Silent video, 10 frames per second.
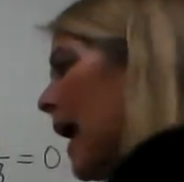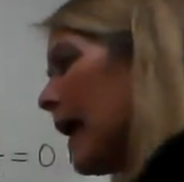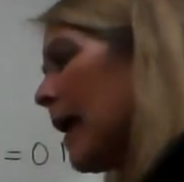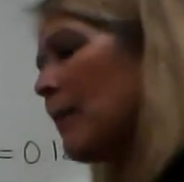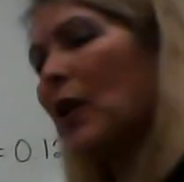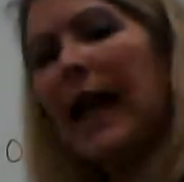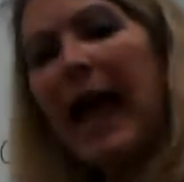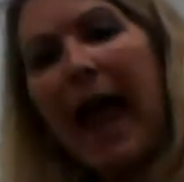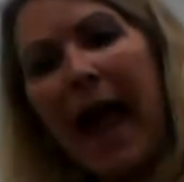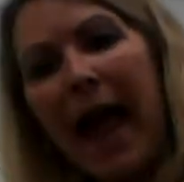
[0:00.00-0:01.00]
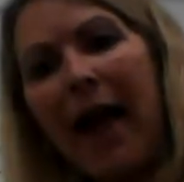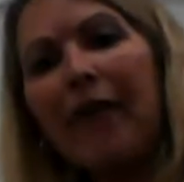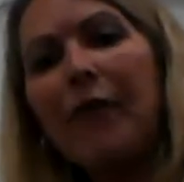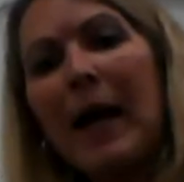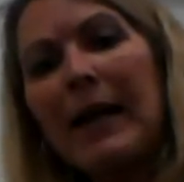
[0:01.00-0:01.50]
and I'm going to
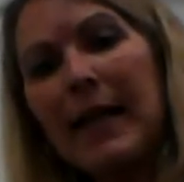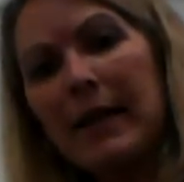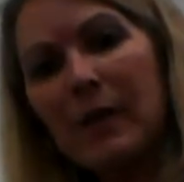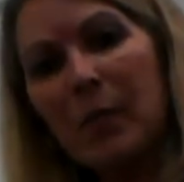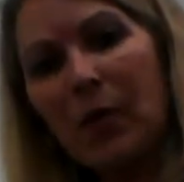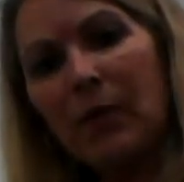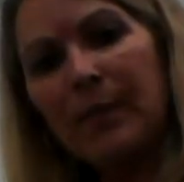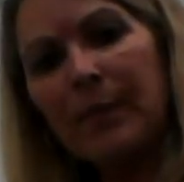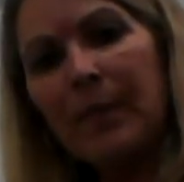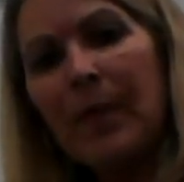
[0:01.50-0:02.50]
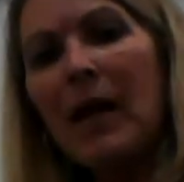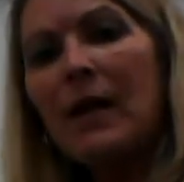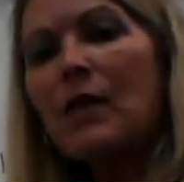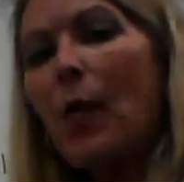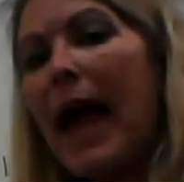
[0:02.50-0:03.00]
half my decimal.
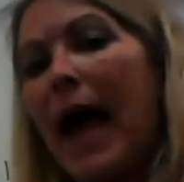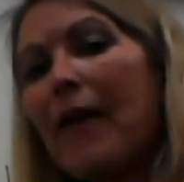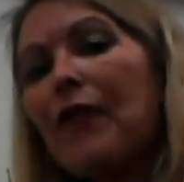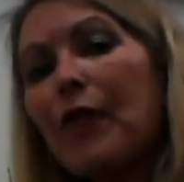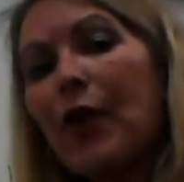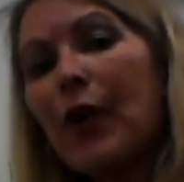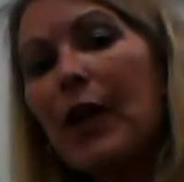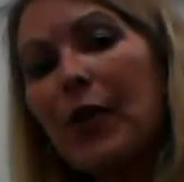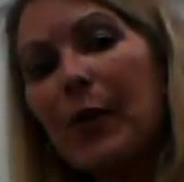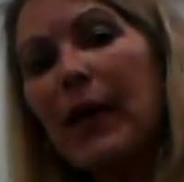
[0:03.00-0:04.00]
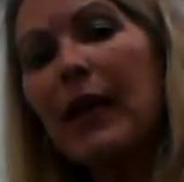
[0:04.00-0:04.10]
So half of 33